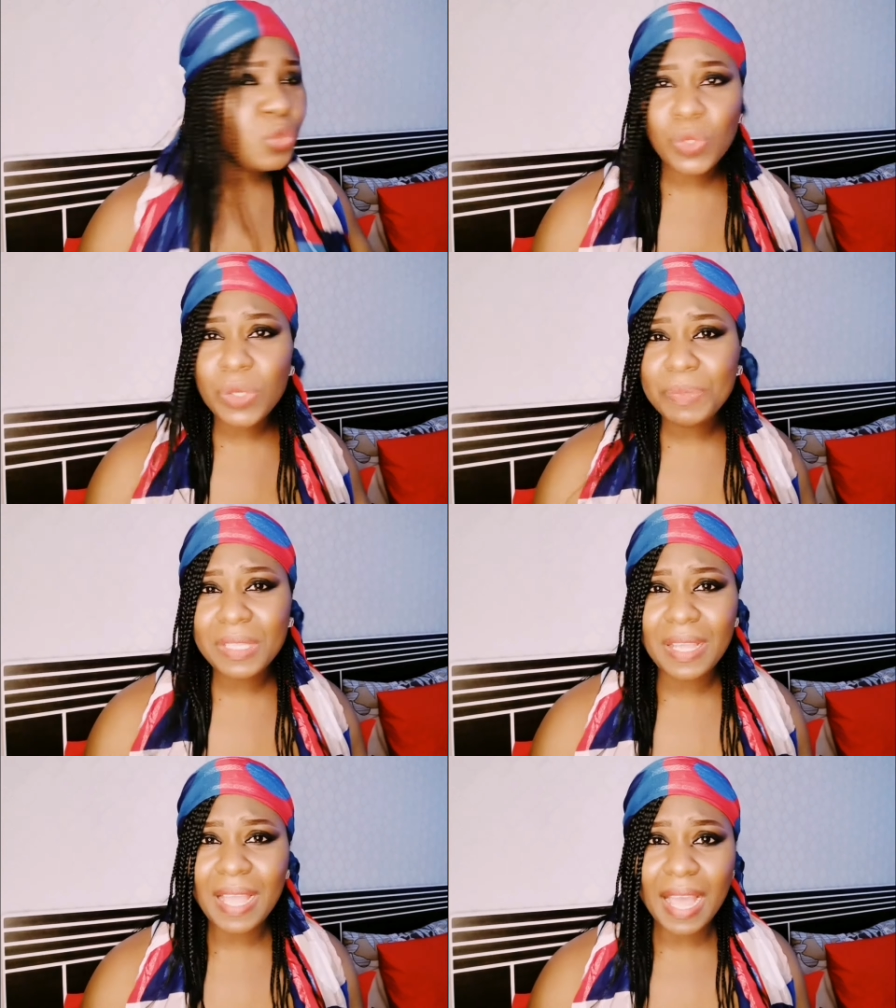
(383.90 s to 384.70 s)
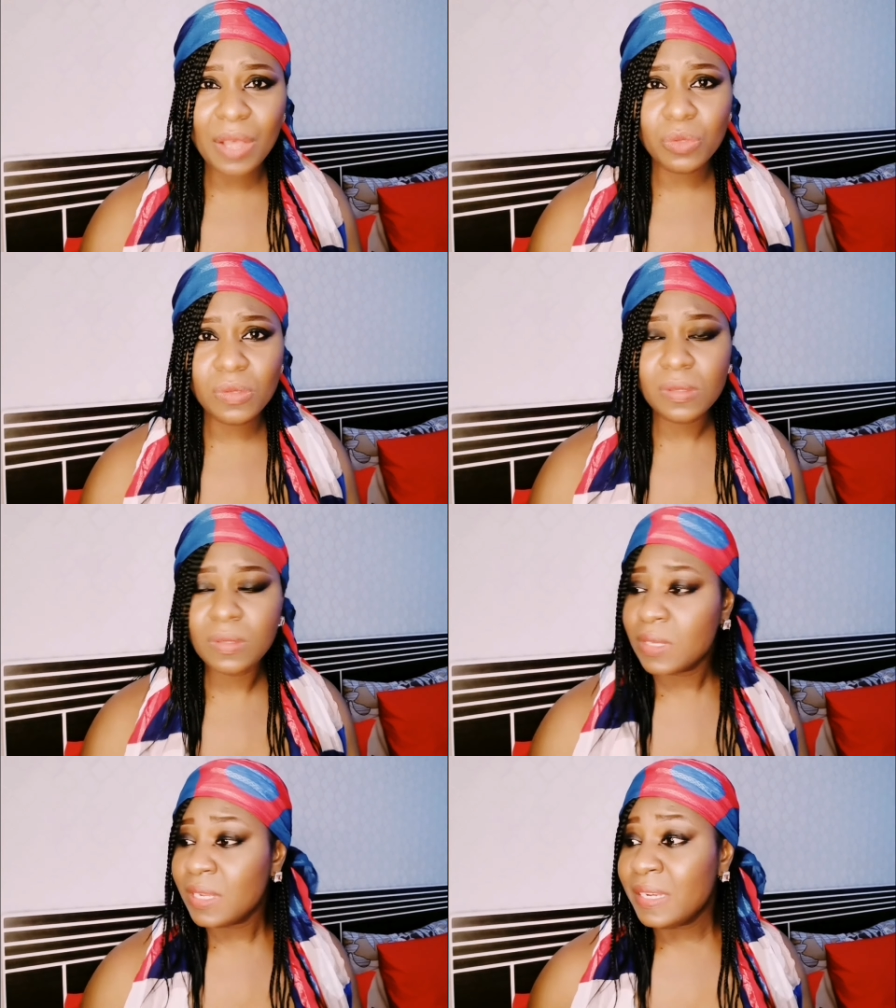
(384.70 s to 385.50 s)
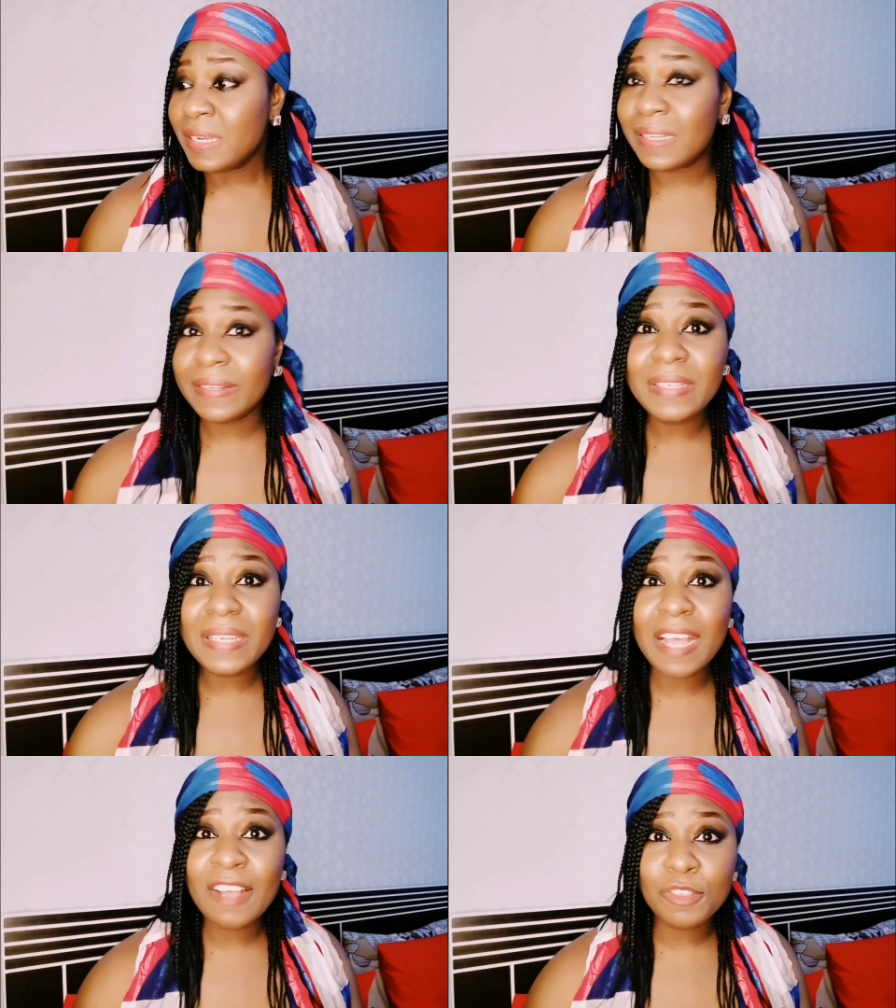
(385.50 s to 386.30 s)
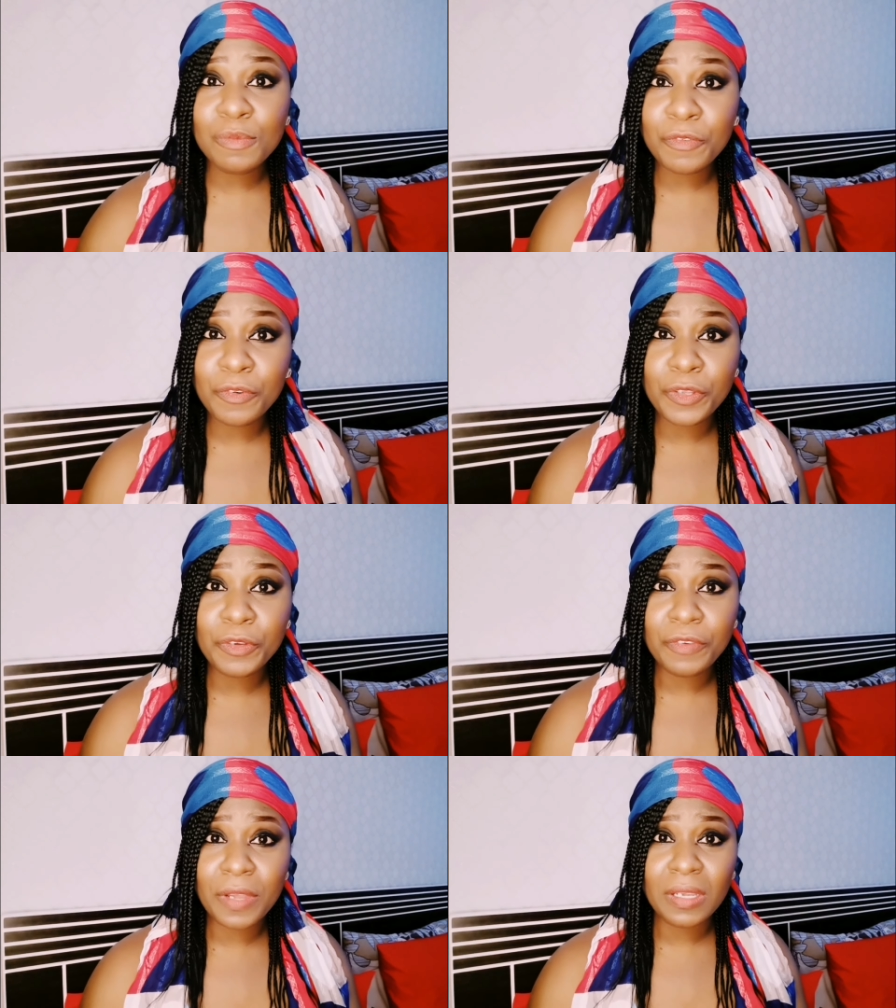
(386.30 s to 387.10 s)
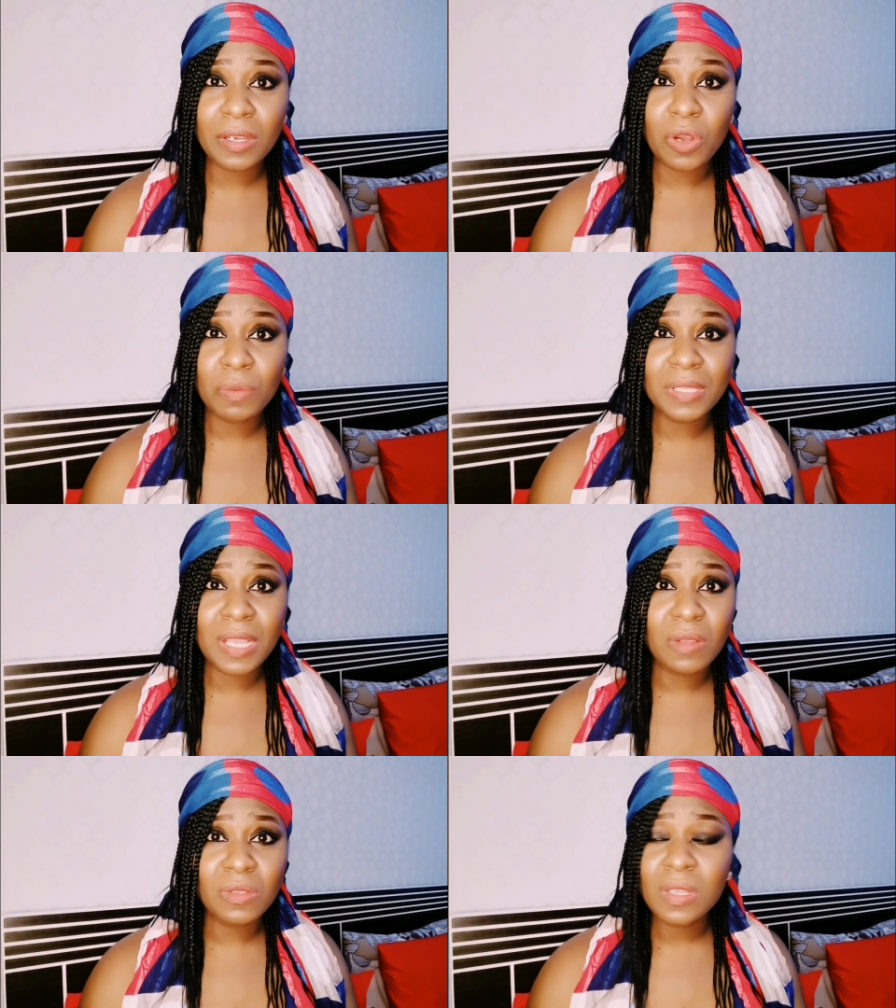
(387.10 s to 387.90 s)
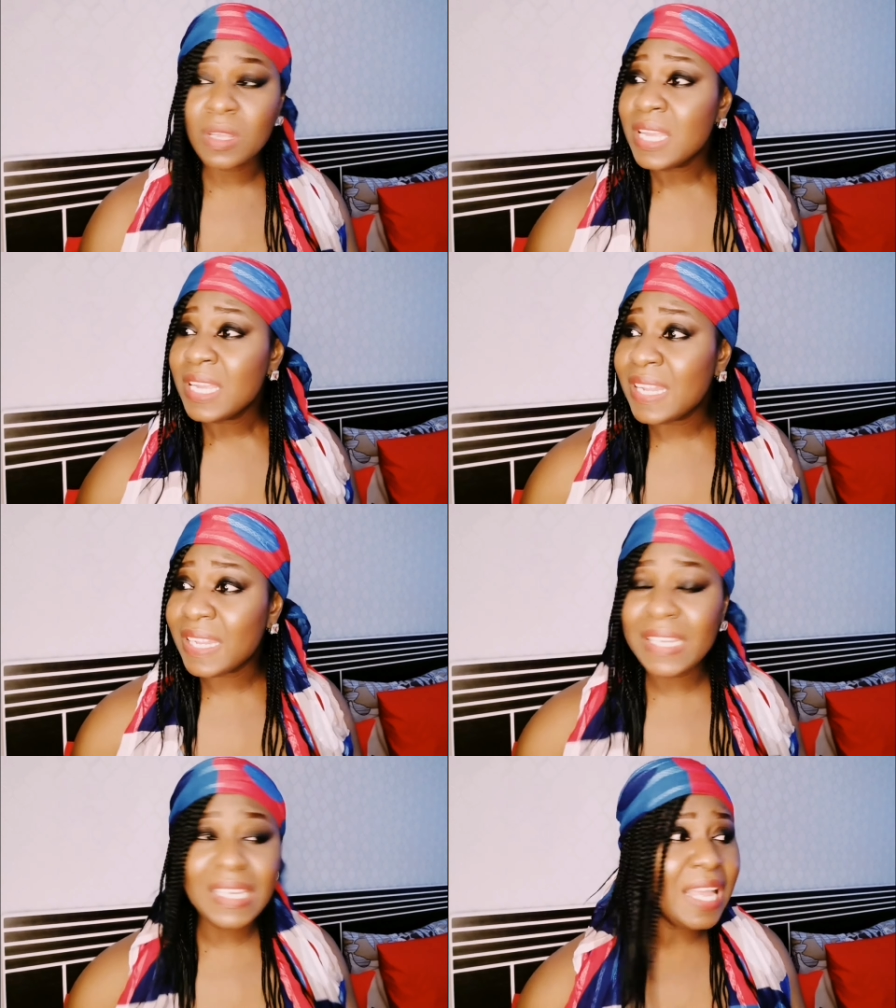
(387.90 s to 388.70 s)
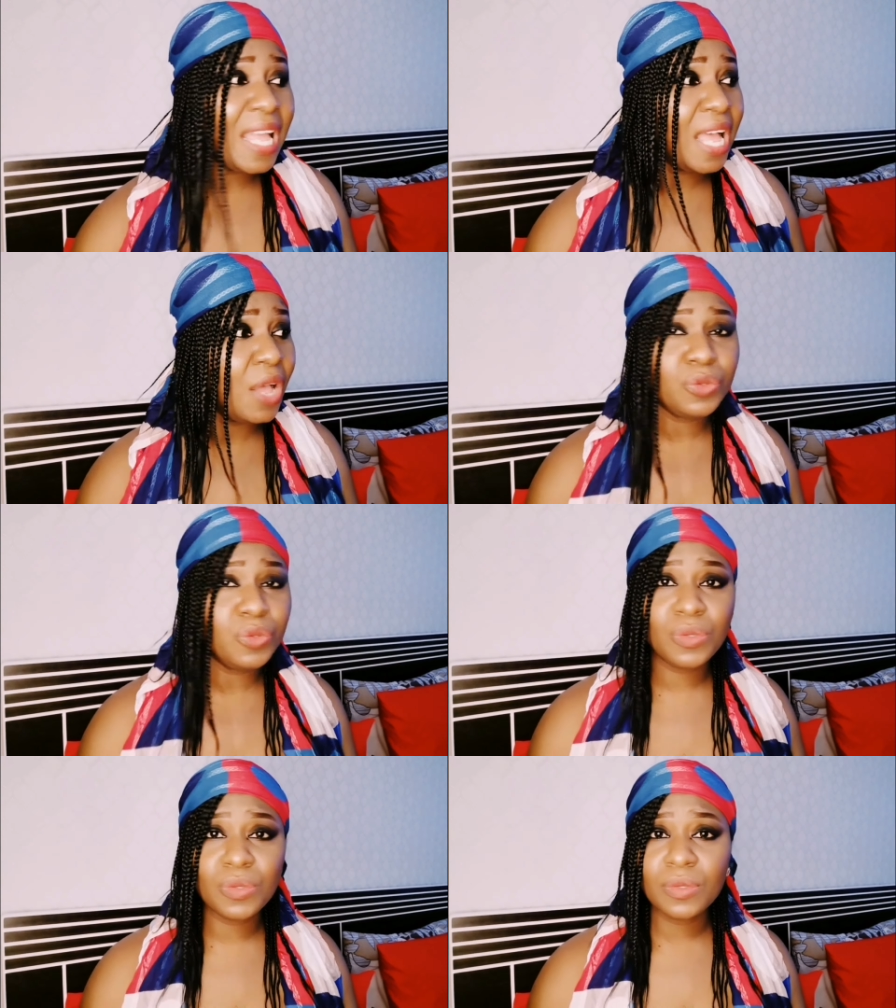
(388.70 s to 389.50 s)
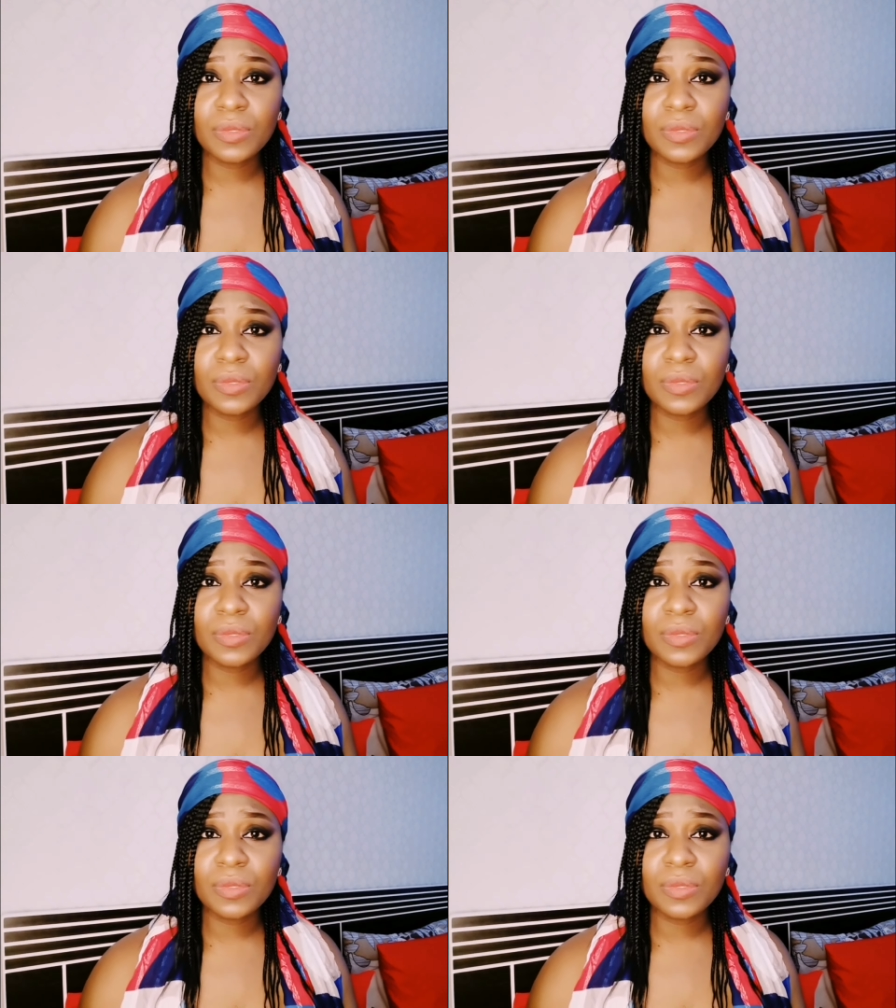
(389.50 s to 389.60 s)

sweep the house, clean the house before your father comes out, clean the house,